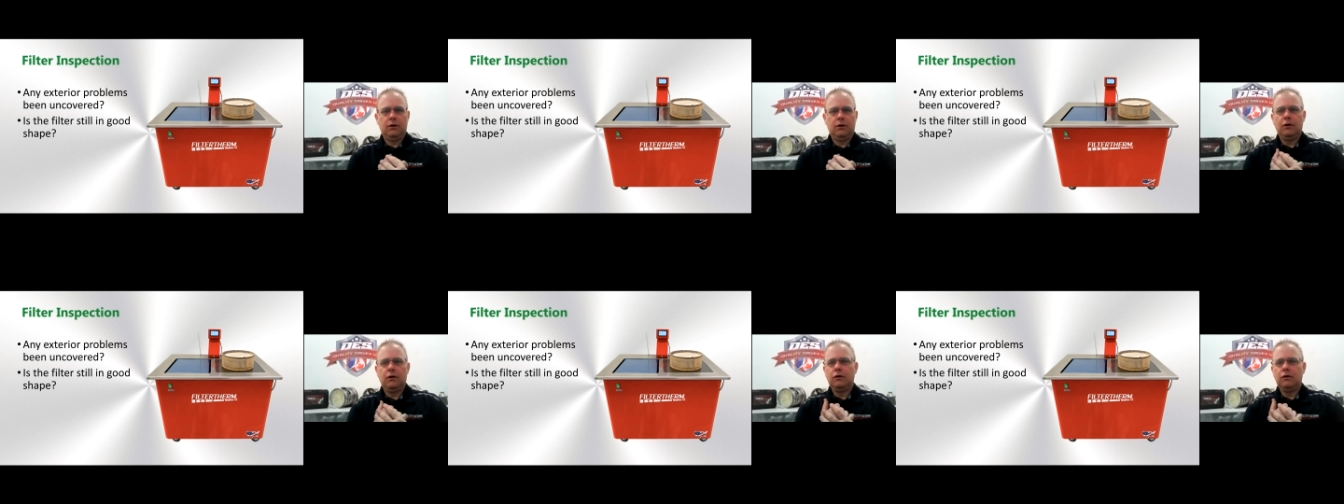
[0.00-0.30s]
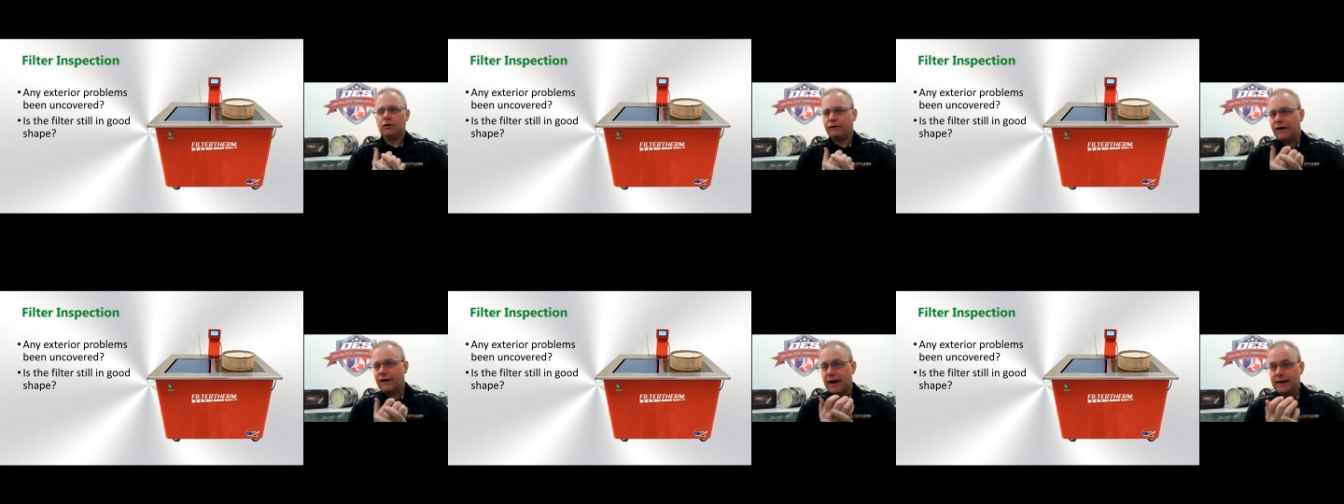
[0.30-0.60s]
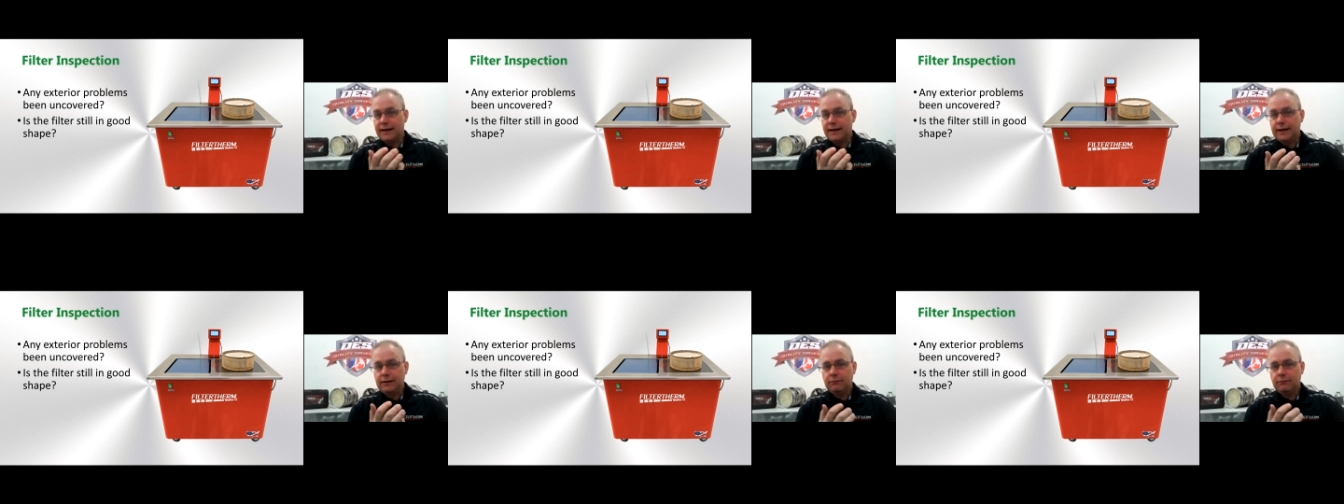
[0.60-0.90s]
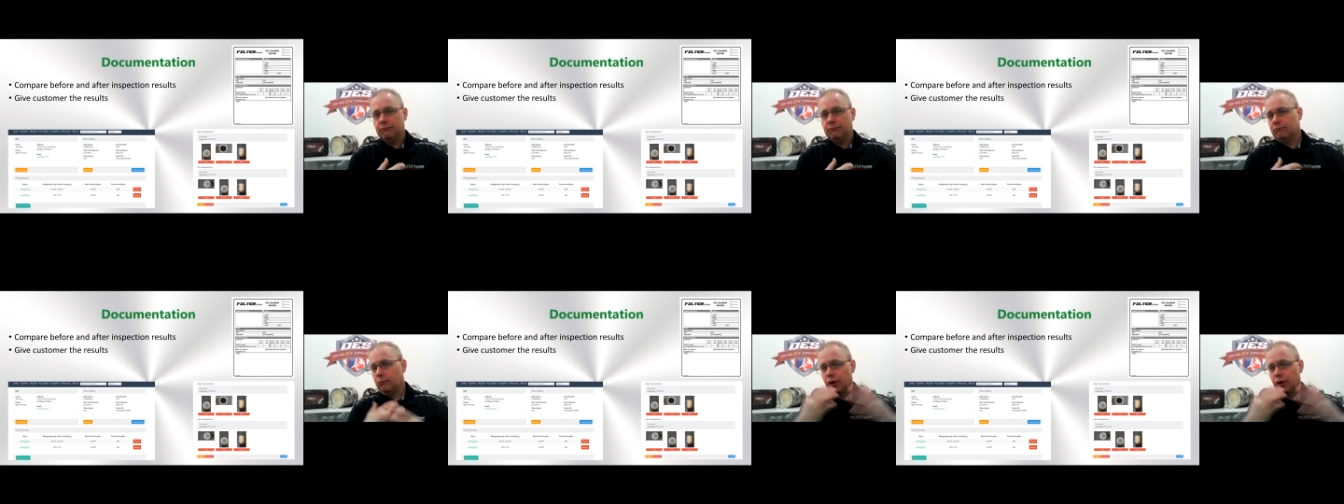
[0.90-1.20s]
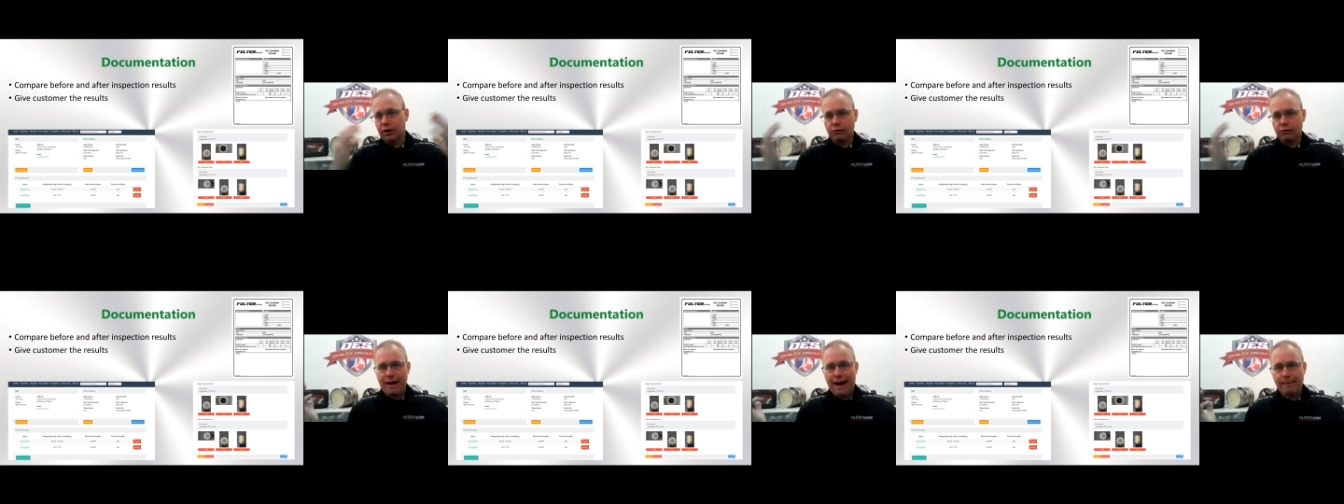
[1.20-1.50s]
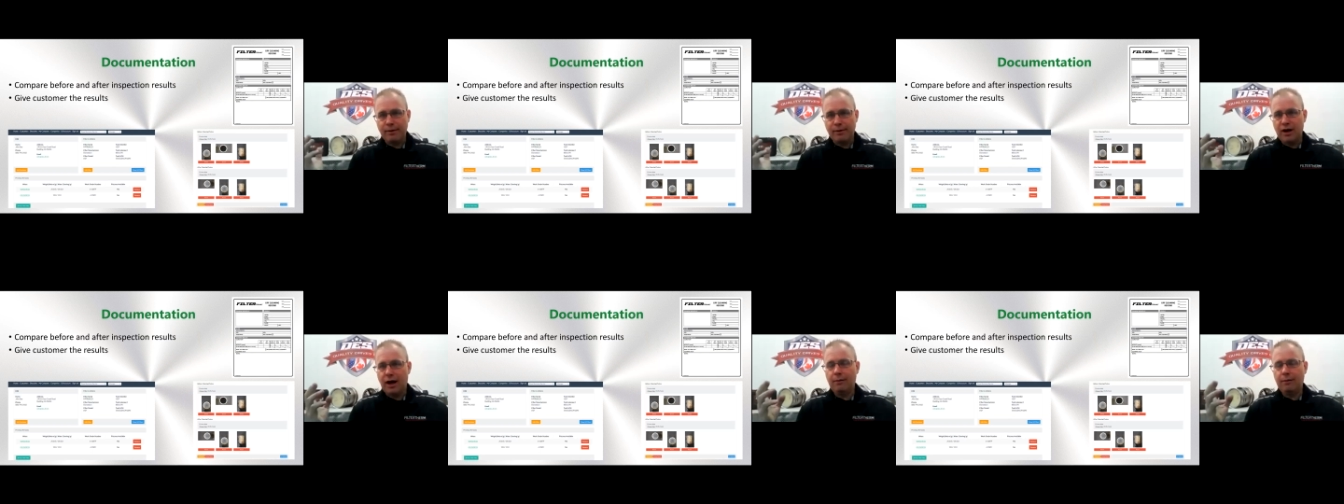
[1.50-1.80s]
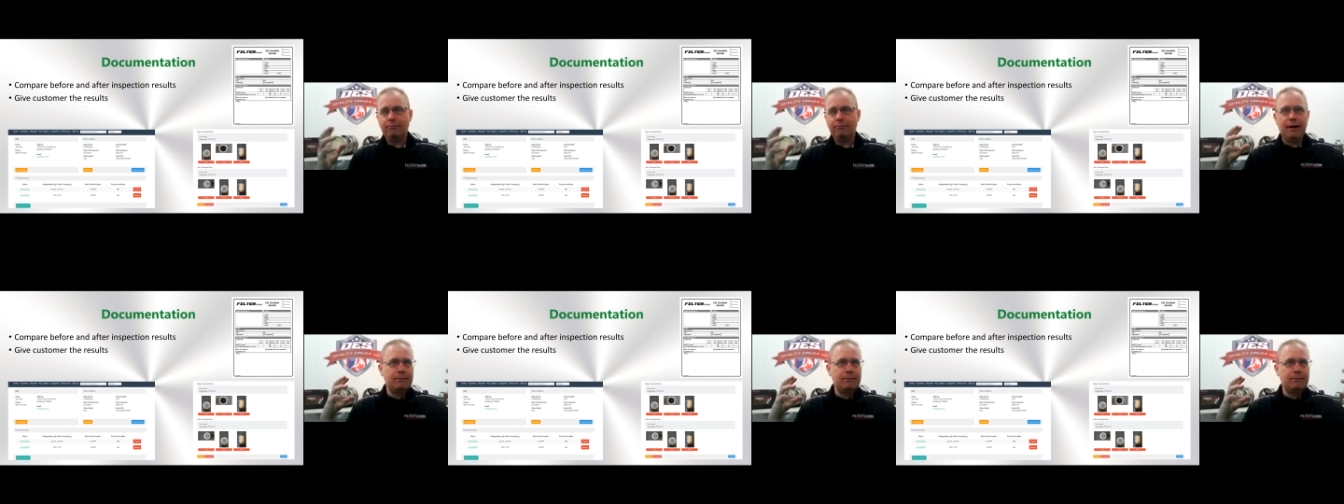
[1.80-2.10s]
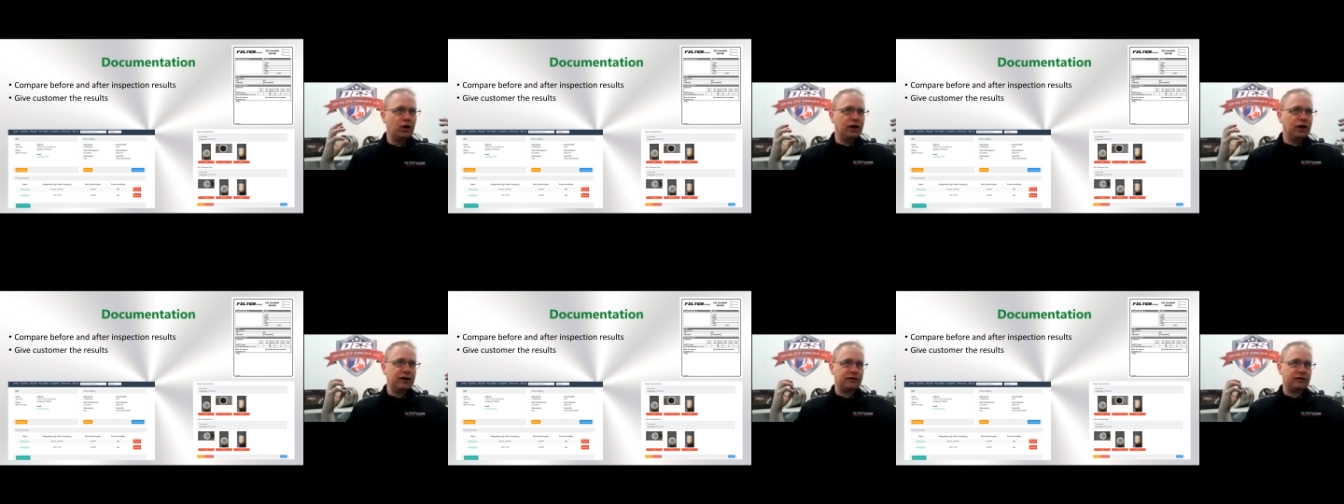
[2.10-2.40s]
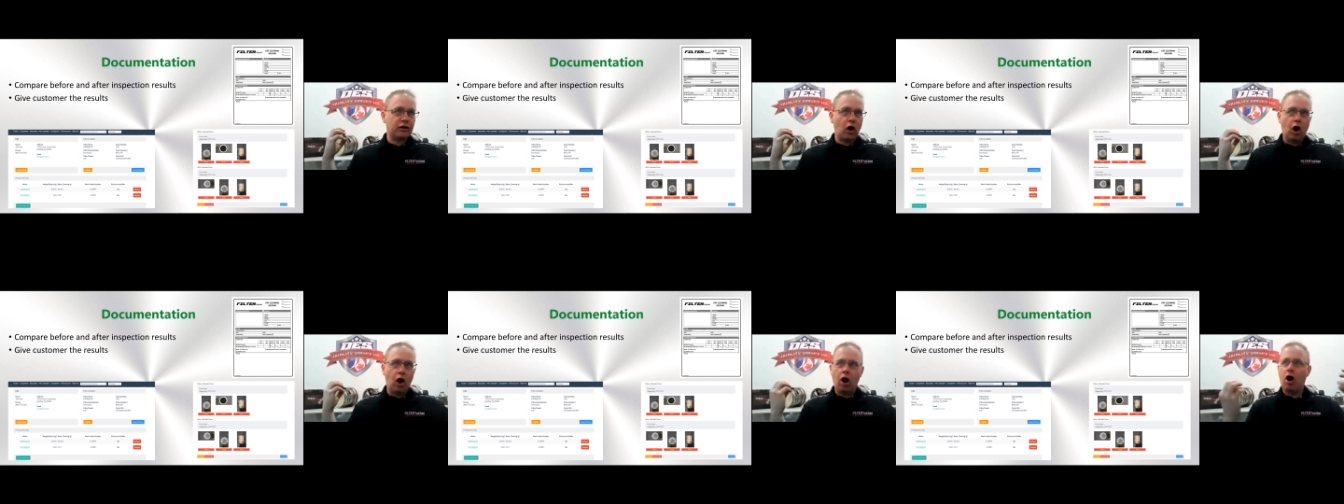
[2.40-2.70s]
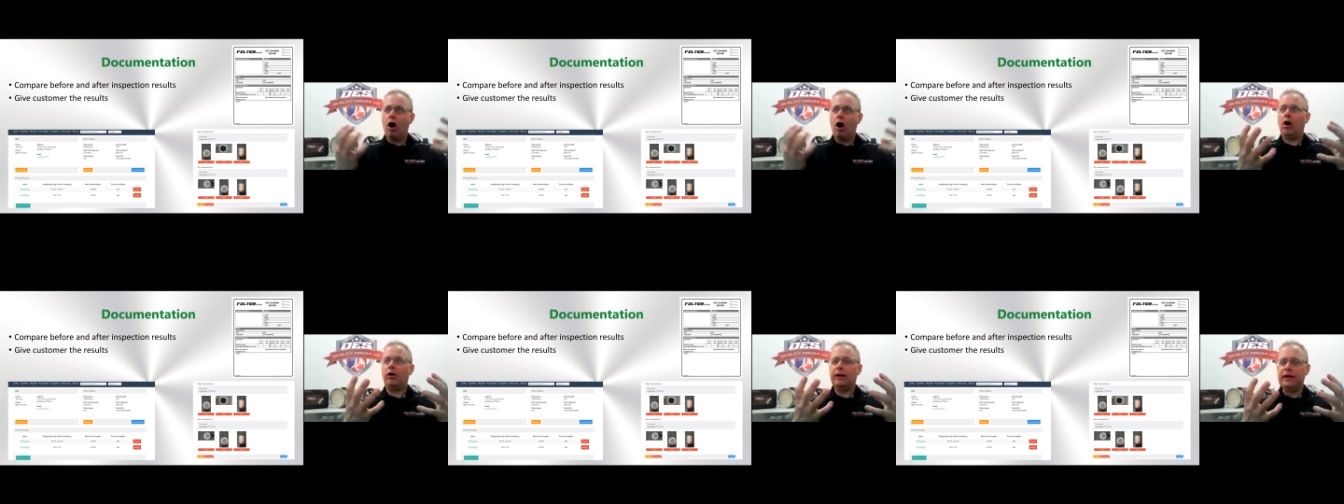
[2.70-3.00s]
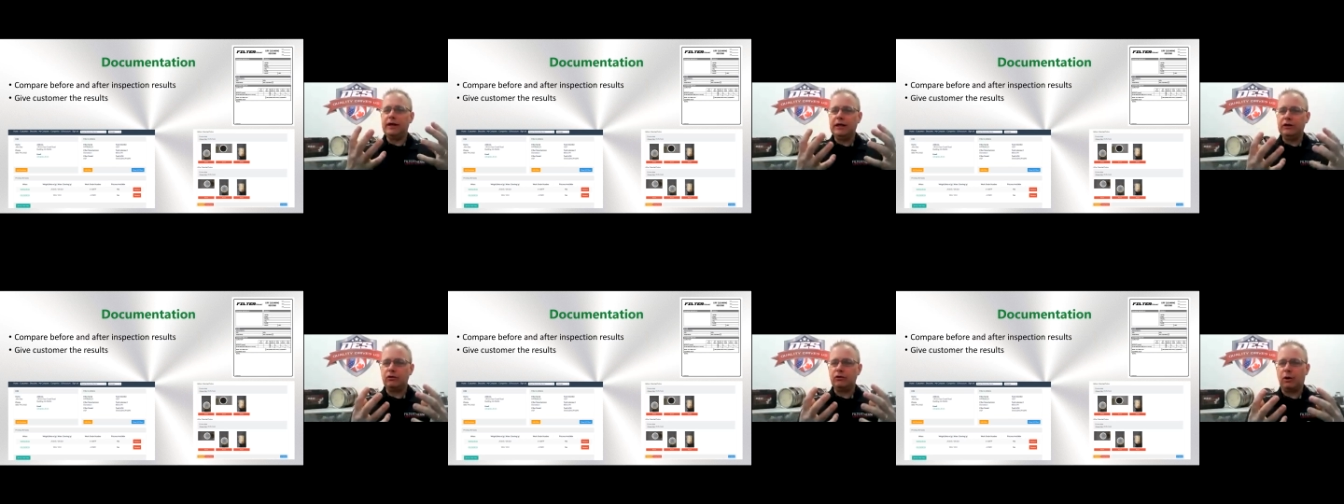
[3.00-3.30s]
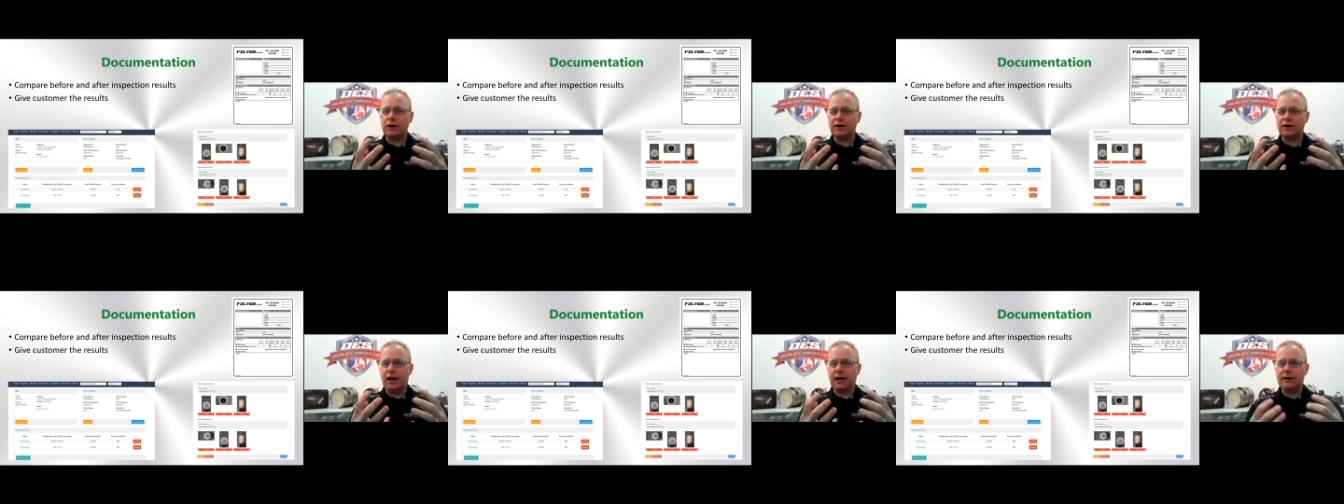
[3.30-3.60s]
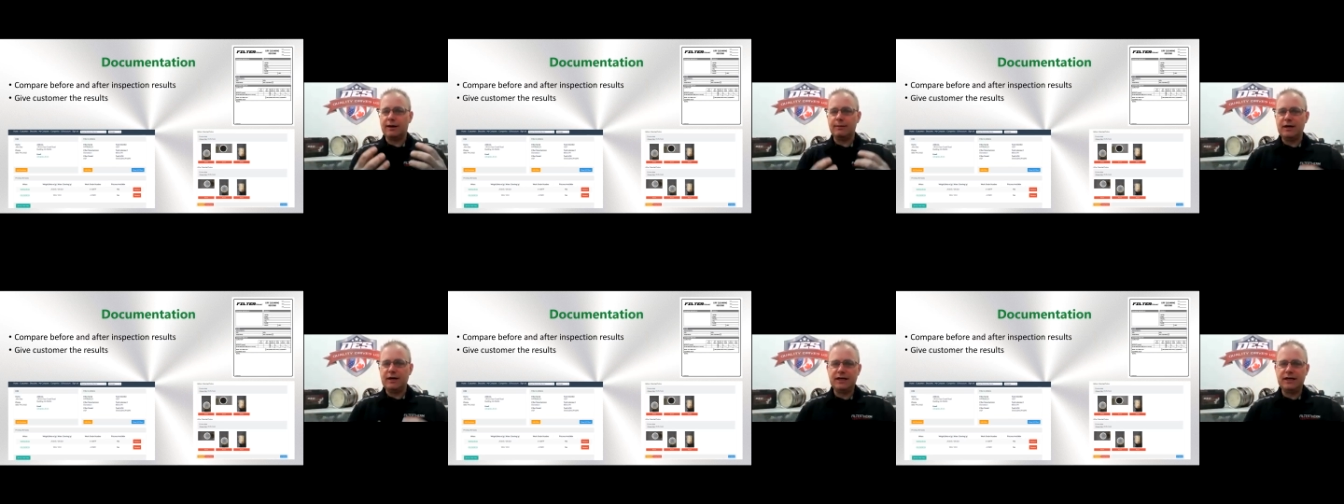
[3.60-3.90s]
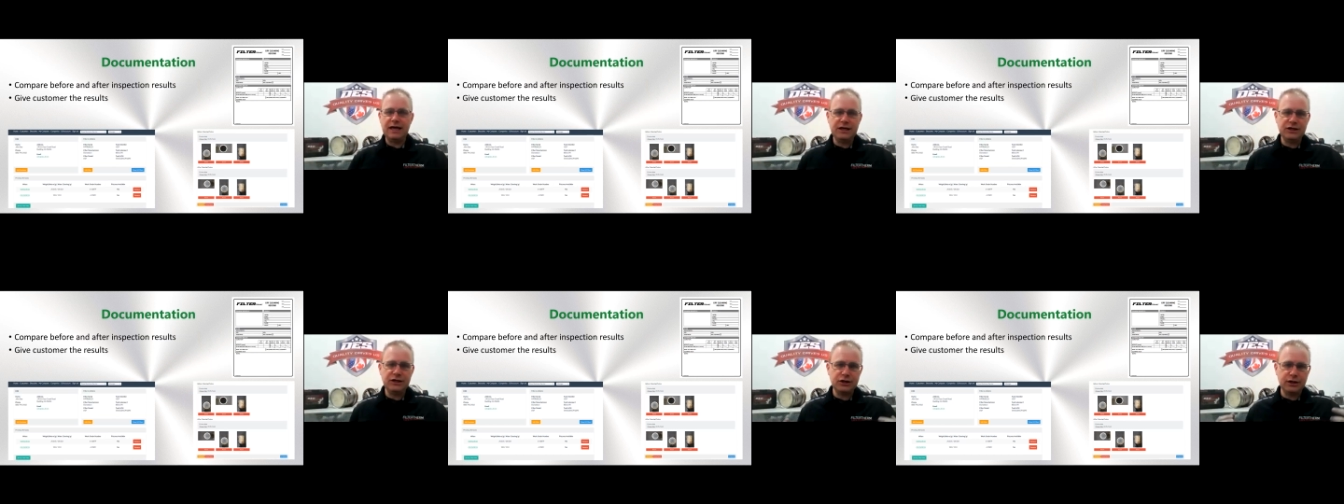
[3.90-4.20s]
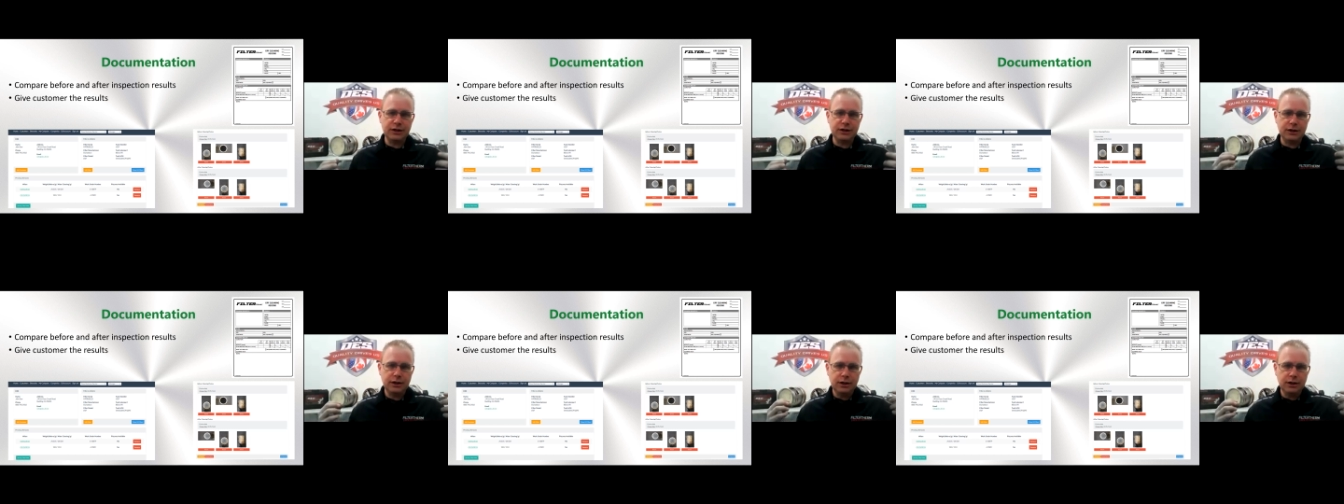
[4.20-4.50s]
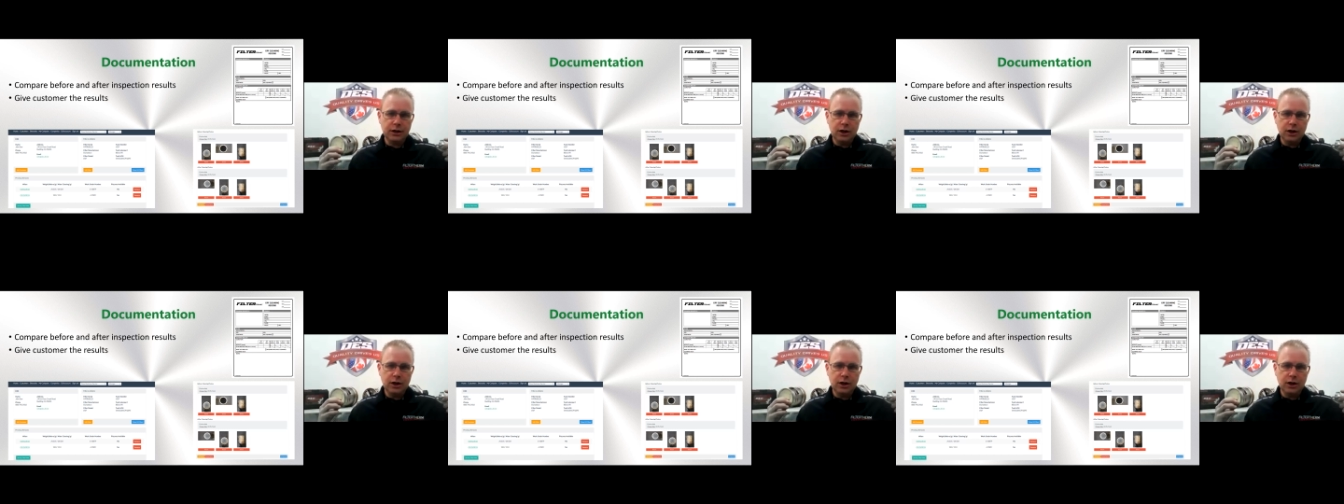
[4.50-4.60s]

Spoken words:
So finally, we're going to wrap it up by putting this all into our documentation,